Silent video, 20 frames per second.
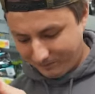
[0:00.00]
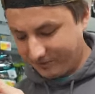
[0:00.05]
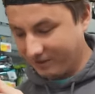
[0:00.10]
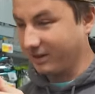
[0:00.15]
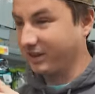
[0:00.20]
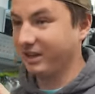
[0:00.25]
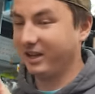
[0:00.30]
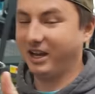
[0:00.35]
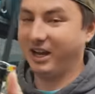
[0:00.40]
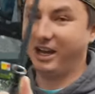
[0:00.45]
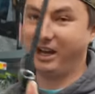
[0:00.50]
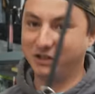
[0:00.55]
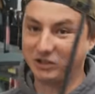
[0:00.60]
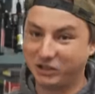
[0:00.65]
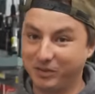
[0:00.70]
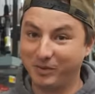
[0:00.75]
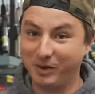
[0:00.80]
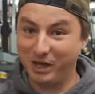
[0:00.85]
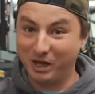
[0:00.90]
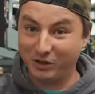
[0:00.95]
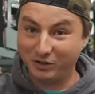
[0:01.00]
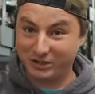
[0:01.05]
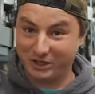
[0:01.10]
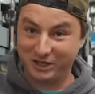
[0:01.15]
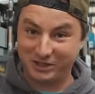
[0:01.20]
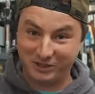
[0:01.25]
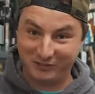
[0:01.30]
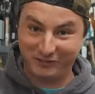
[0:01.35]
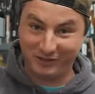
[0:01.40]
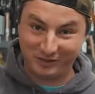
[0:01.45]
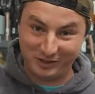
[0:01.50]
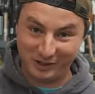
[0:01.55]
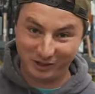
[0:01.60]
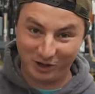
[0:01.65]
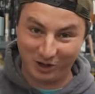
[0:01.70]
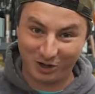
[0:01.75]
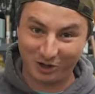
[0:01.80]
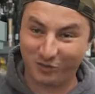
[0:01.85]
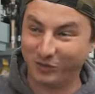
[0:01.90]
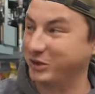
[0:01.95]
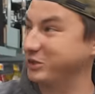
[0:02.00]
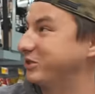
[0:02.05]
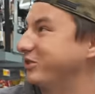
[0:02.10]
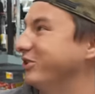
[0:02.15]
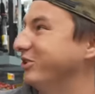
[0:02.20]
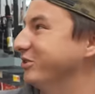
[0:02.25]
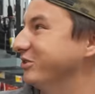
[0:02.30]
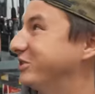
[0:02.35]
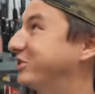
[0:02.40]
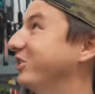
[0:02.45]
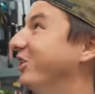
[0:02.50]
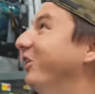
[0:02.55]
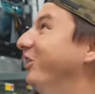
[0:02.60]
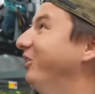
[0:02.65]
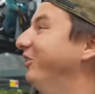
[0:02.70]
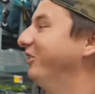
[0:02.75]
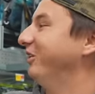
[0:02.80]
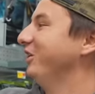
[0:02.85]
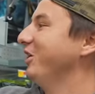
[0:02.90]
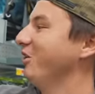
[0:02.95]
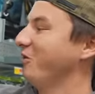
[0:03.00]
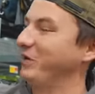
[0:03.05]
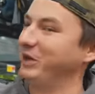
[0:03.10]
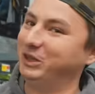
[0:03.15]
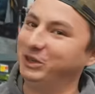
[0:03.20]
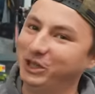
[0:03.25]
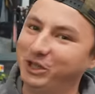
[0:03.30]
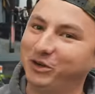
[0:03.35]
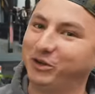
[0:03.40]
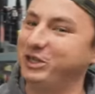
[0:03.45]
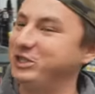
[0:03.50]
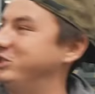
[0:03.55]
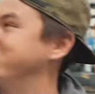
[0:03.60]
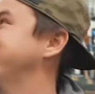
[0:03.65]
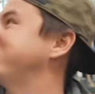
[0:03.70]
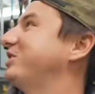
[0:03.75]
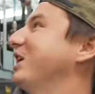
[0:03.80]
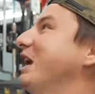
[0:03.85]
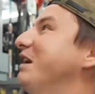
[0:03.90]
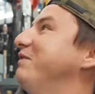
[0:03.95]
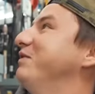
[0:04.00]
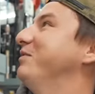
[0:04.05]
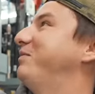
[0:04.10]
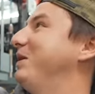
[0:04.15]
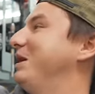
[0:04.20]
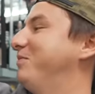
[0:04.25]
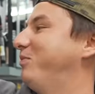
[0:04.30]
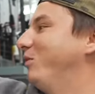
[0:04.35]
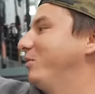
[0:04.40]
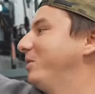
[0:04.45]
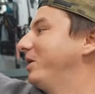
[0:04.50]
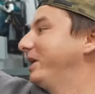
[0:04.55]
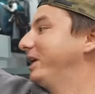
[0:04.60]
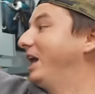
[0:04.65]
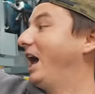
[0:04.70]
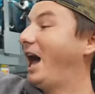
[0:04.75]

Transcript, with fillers: I like this. And now style. Somebody else gets a fifteen dollar one too. So we literally just saved the people money.